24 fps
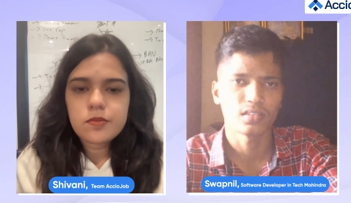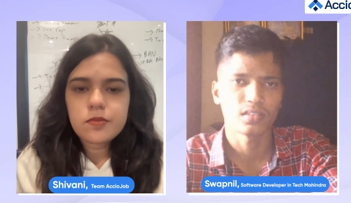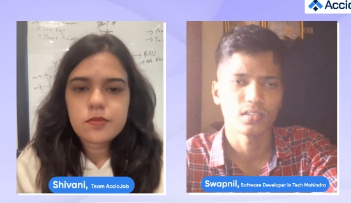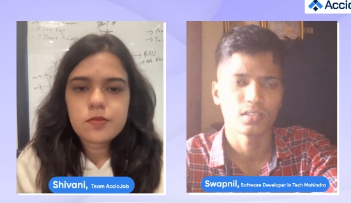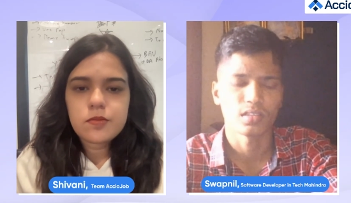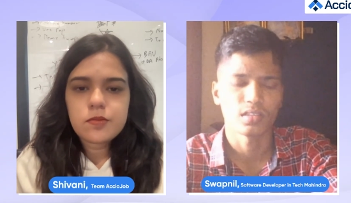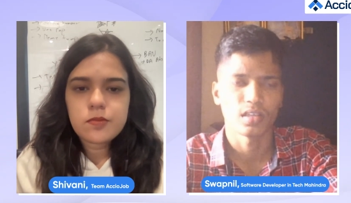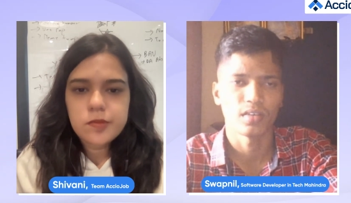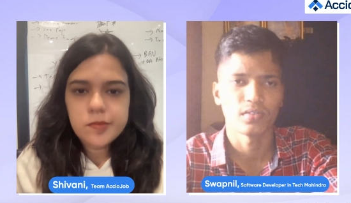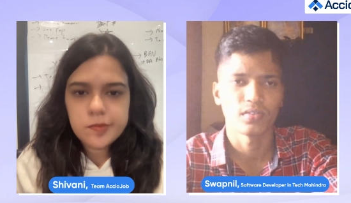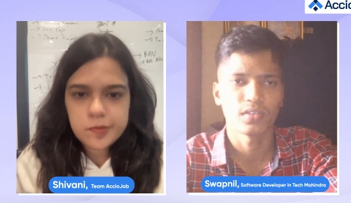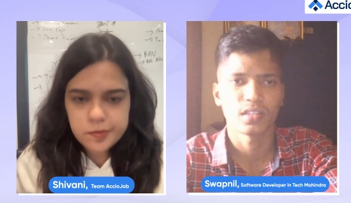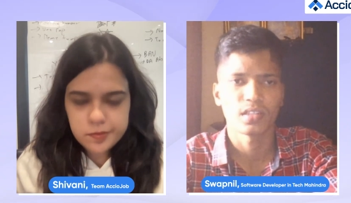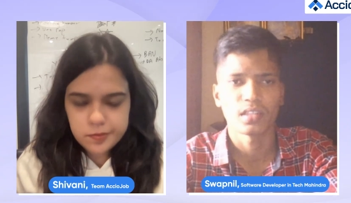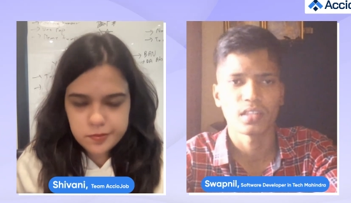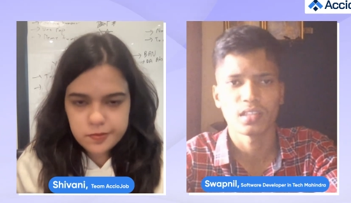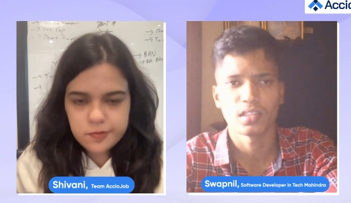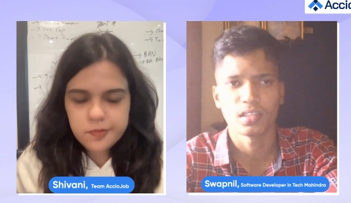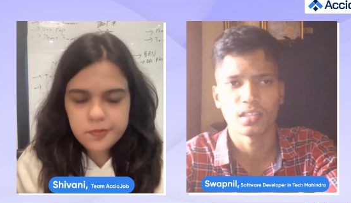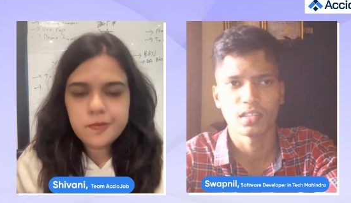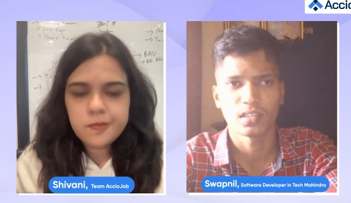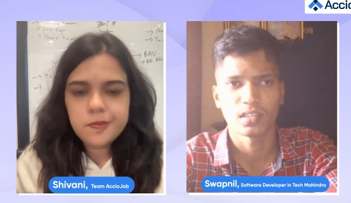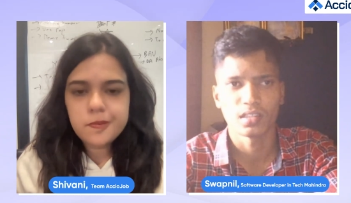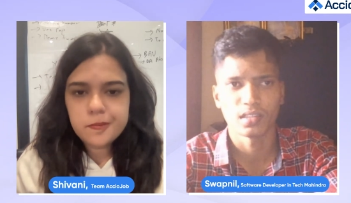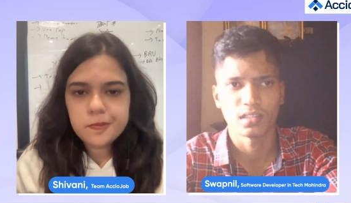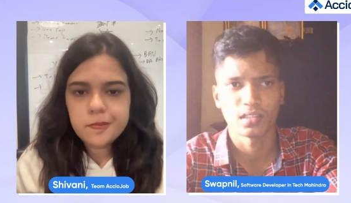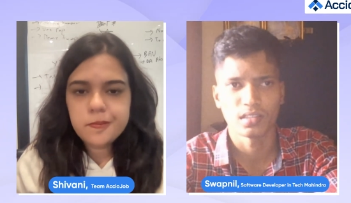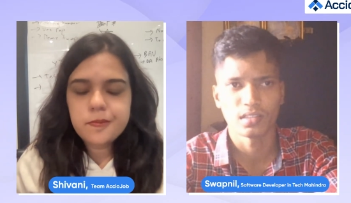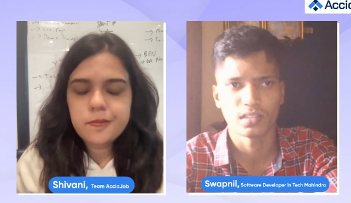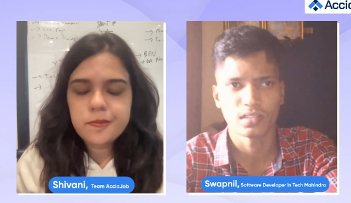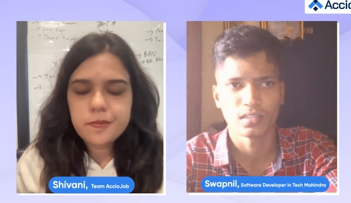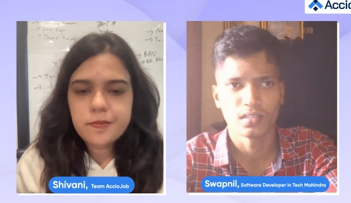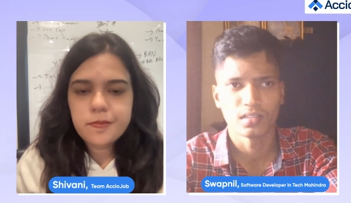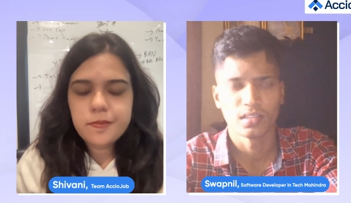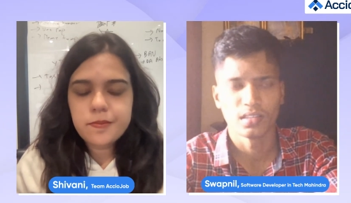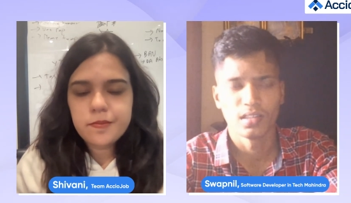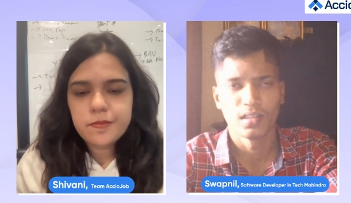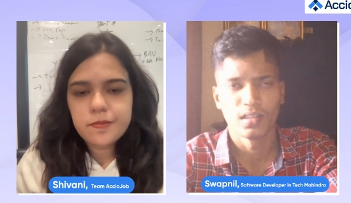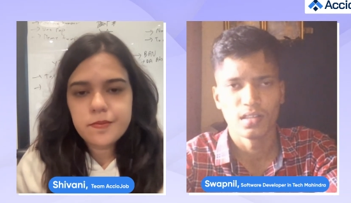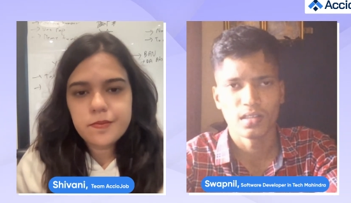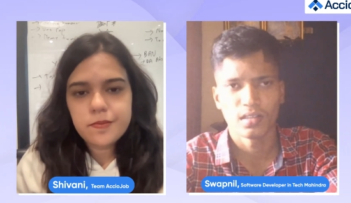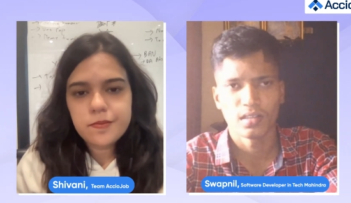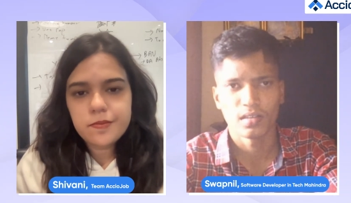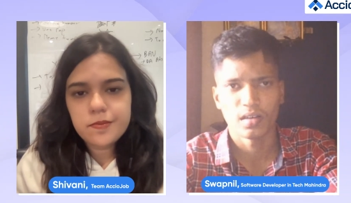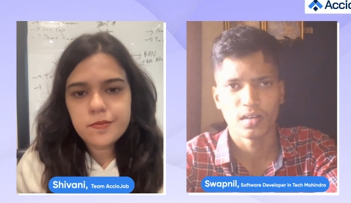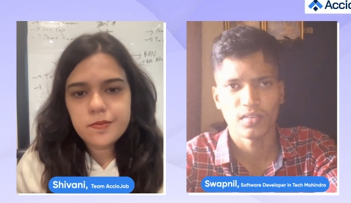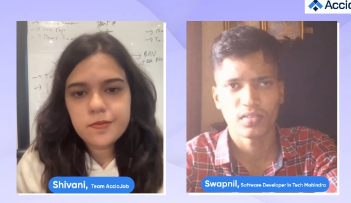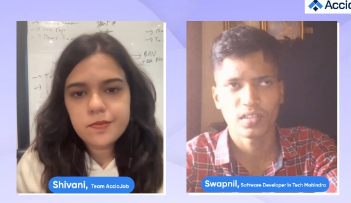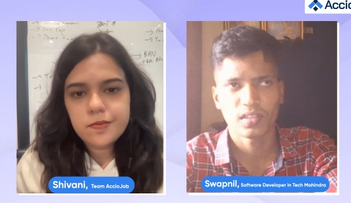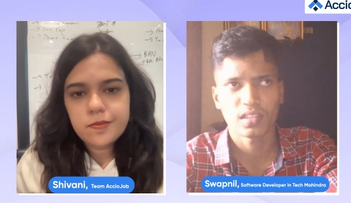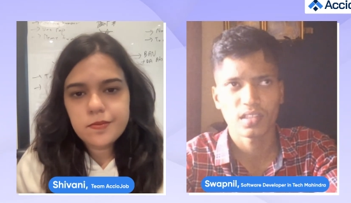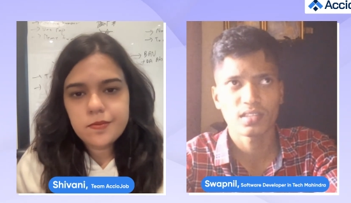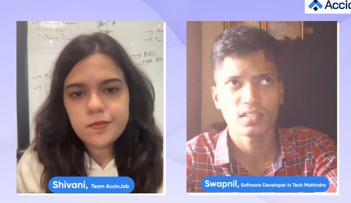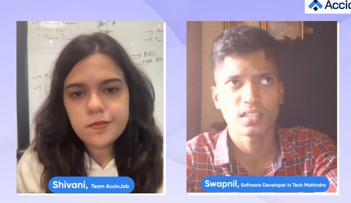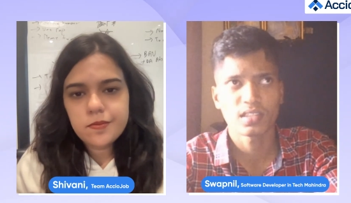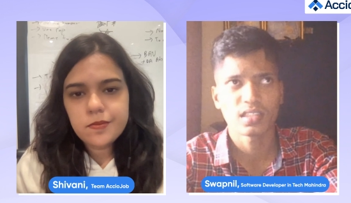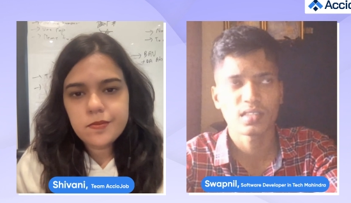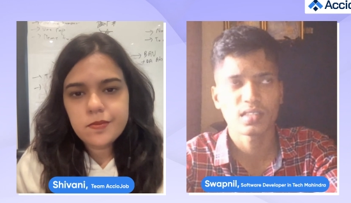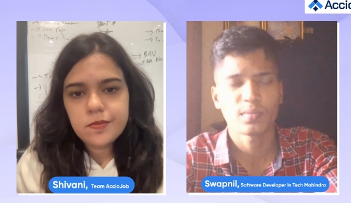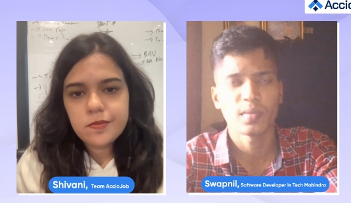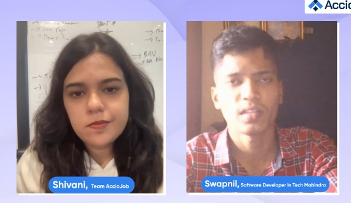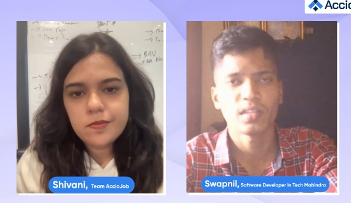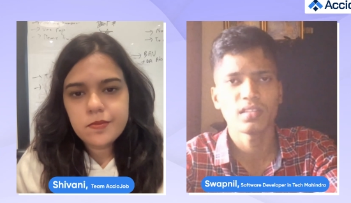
Speaker 1: After, uh, after six months,